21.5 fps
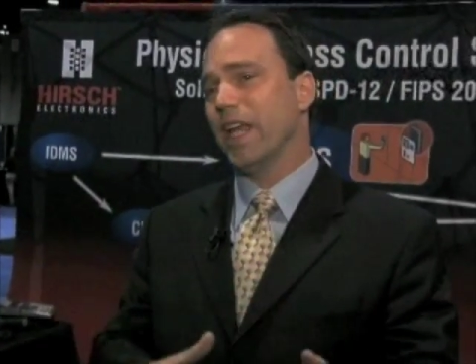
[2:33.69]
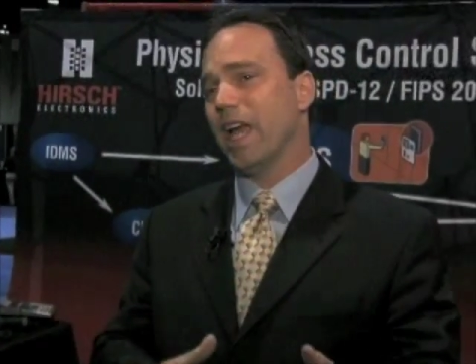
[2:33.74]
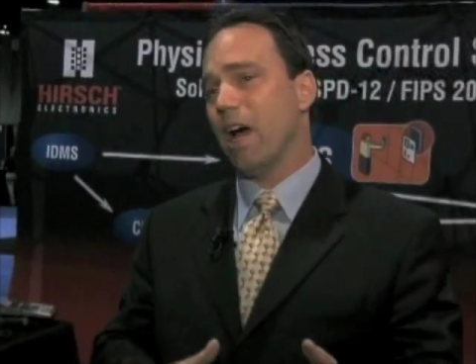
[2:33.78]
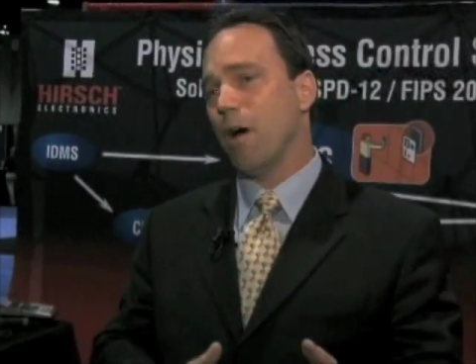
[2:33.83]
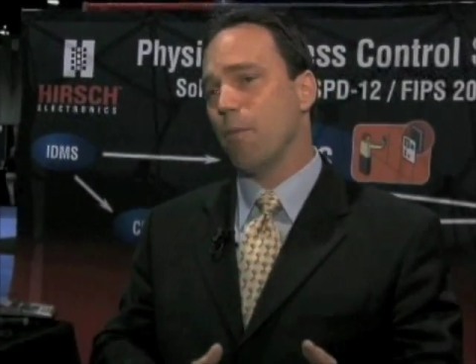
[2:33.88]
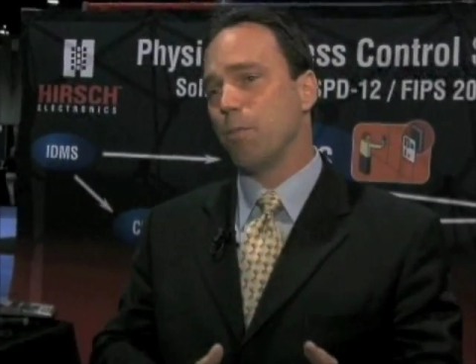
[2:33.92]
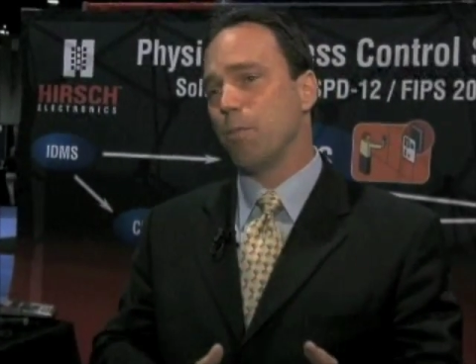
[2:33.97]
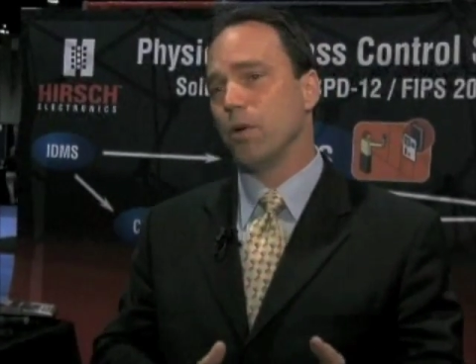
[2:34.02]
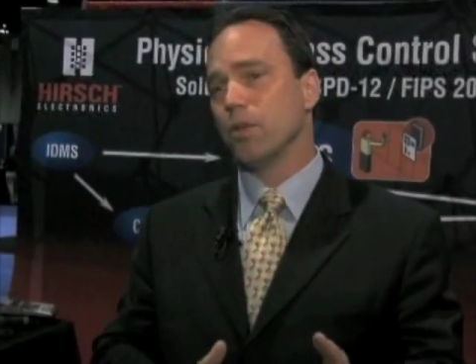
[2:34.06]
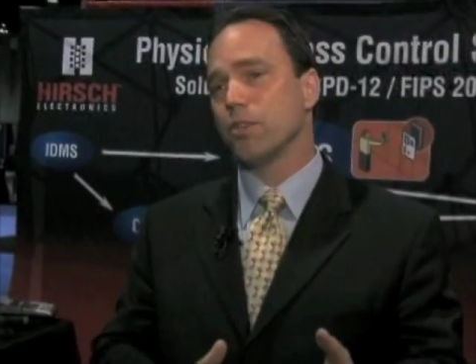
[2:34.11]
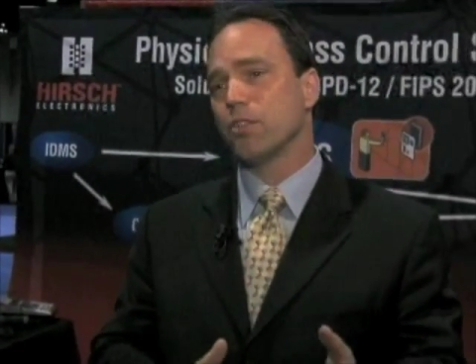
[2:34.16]

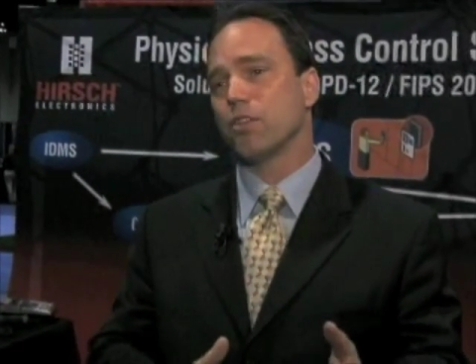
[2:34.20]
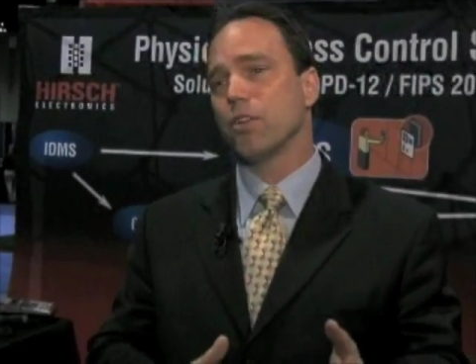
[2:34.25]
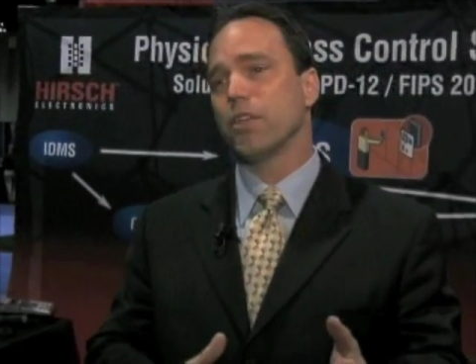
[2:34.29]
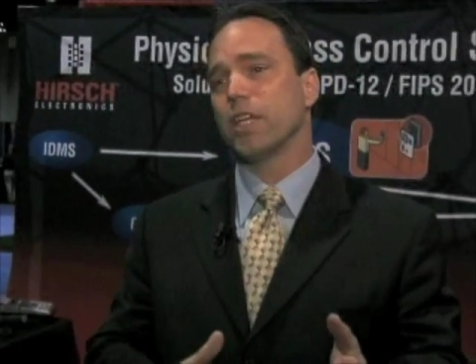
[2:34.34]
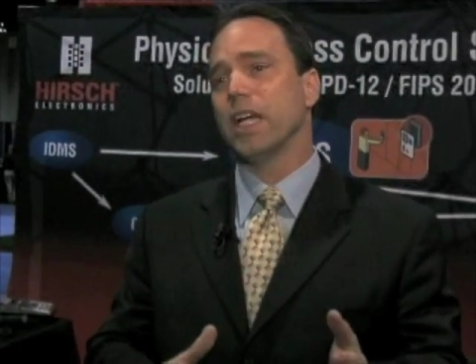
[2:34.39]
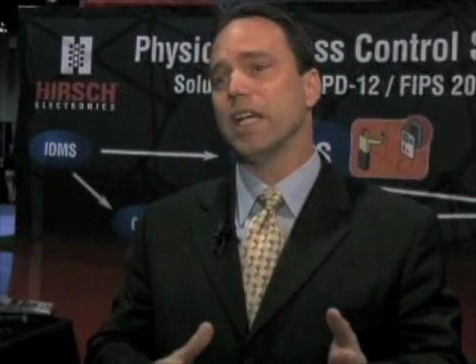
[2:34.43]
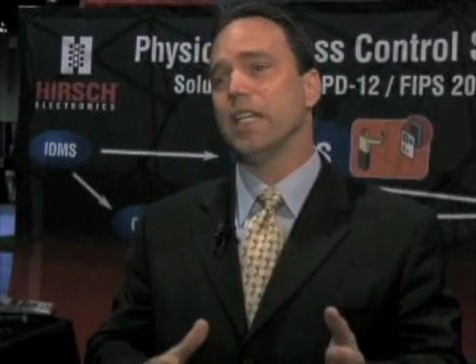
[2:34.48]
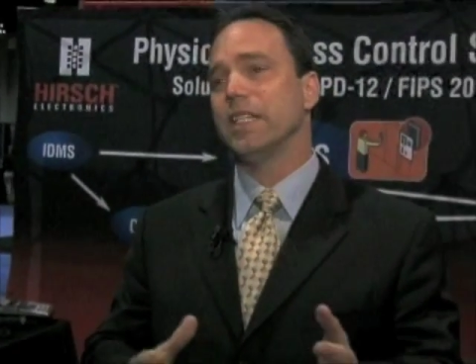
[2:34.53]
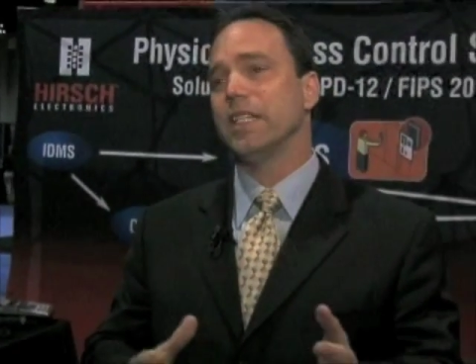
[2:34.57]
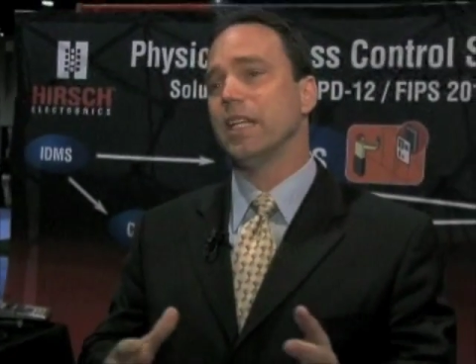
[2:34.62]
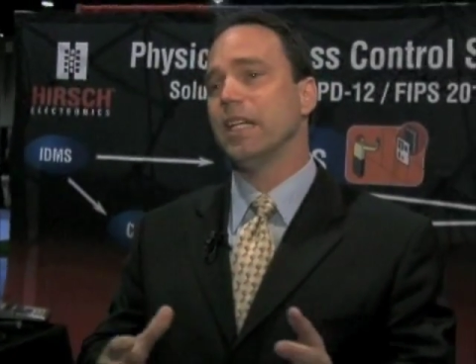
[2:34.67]
output, so the
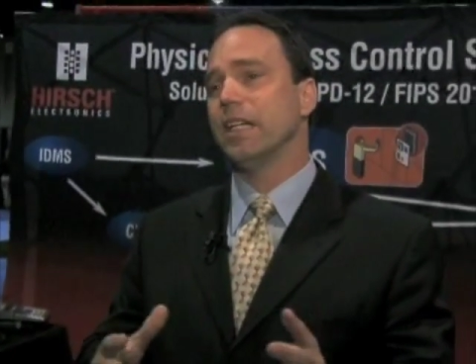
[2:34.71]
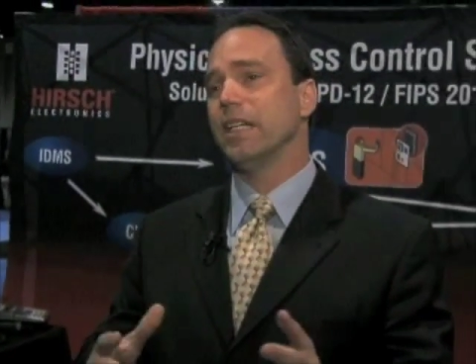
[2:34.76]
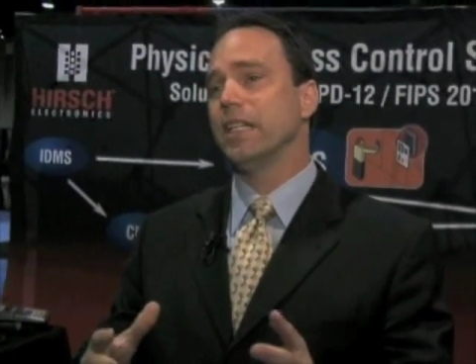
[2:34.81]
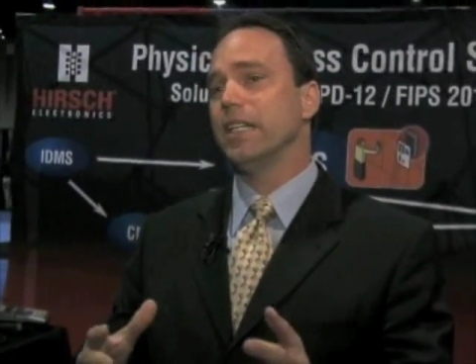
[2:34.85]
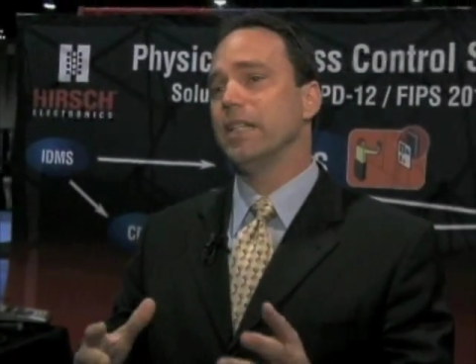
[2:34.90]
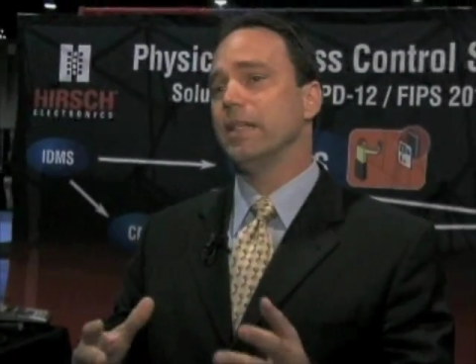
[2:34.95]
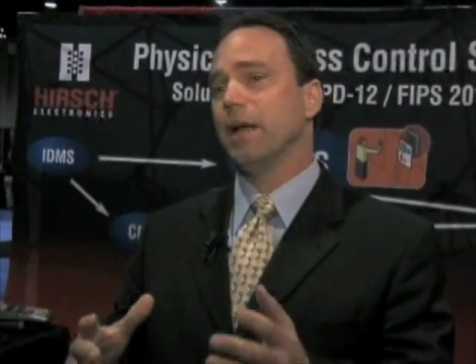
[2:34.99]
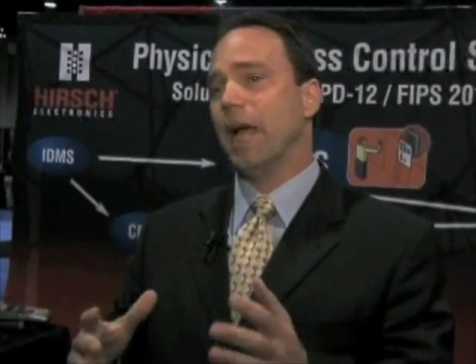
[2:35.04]
identity,